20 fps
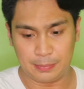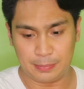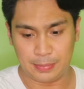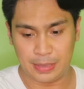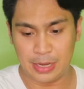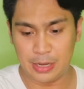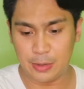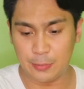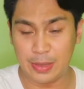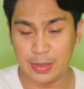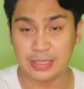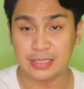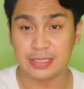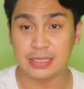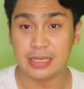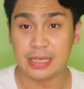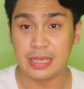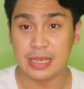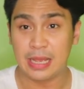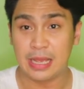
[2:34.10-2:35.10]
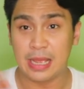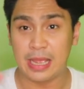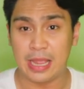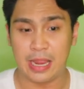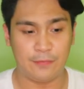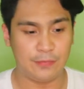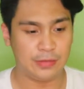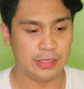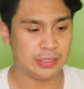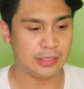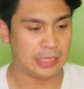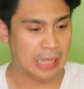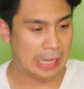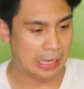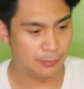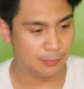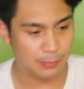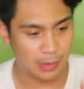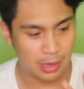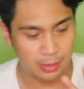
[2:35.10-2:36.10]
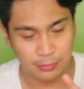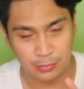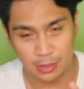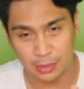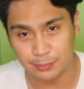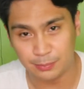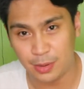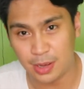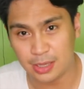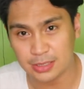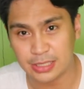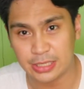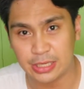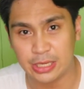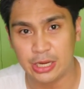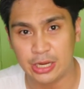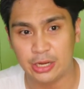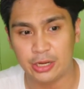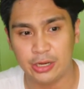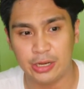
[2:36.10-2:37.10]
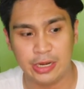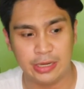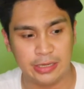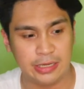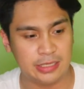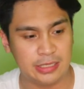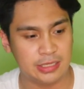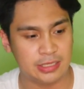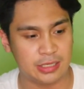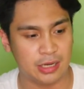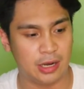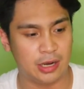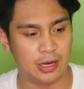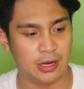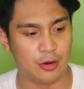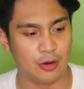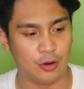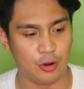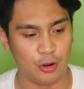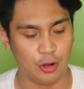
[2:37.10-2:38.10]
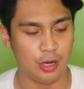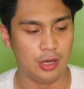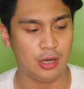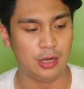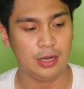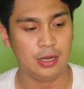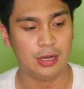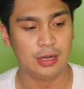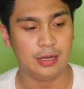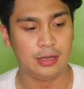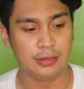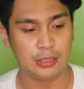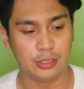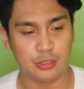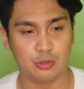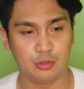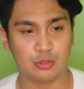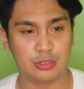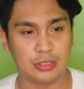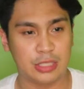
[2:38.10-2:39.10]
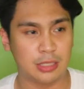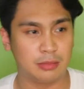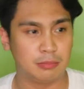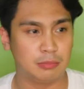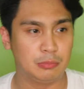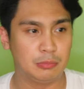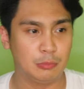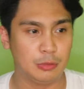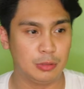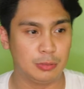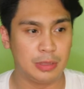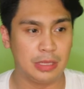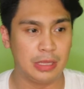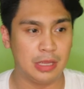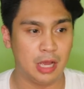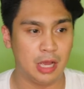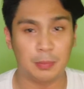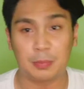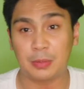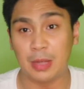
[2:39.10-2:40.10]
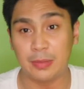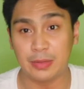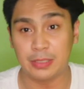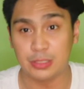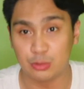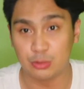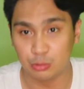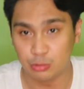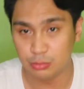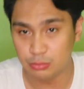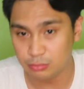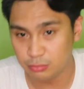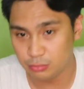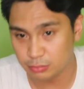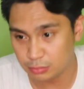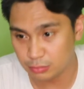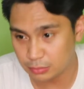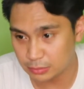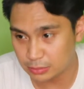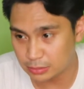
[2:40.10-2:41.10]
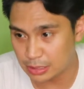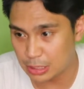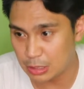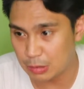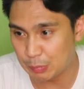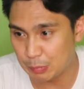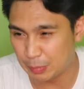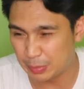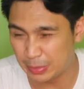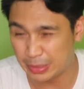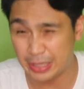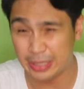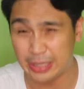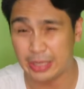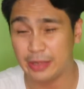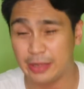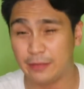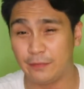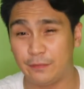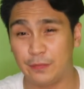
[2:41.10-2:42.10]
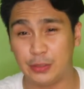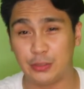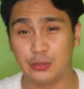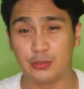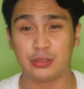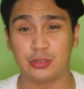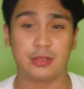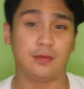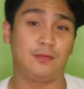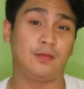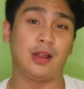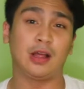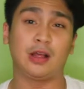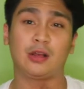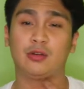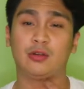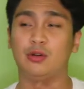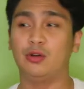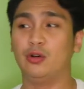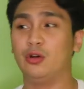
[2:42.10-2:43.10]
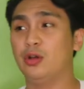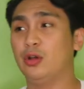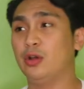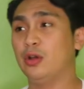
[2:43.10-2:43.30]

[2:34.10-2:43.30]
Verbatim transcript: But anyways, everything that I'm, I'm unboxing here, this is our all the shoes that will be upcoming soon. So yung magiging feature sa vlog ko.